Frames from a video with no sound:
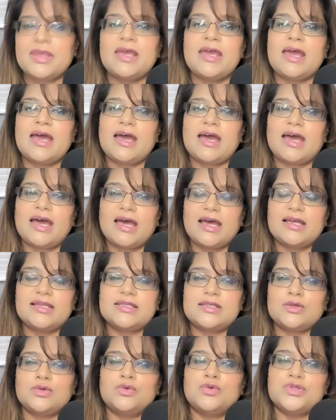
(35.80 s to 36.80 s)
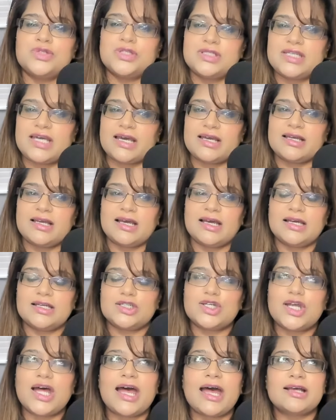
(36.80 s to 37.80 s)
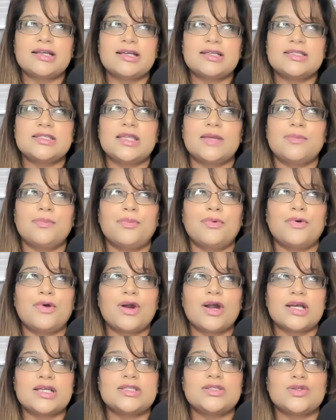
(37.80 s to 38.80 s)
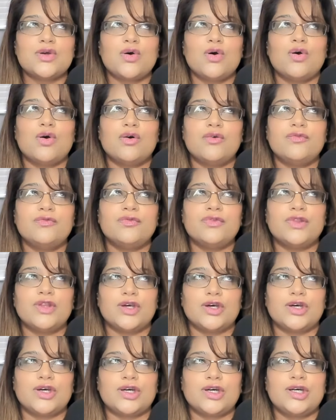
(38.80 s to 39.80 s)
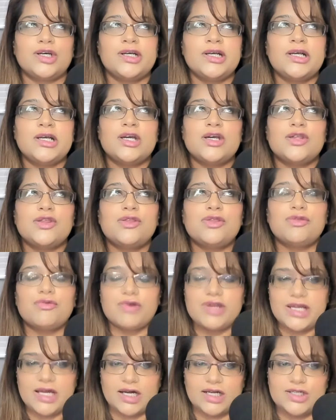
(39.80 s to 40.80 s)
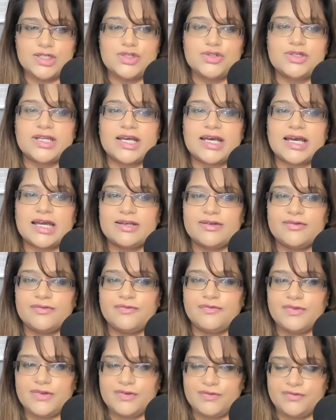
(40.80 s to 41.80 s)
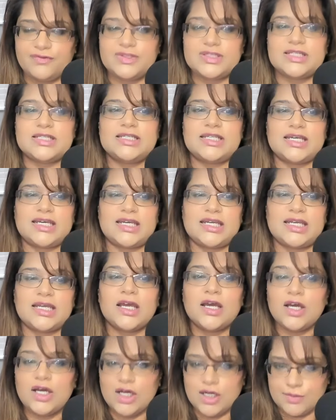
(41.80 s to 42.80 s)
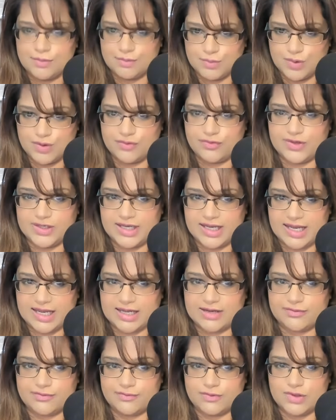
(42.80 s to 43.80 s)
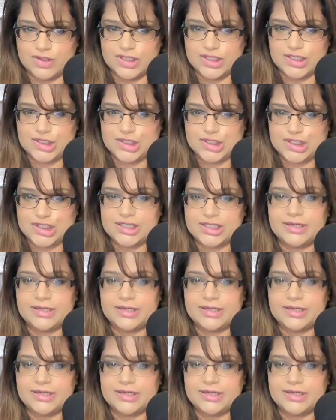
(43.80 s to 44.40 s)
and it also tracks the price of the 350-day moving average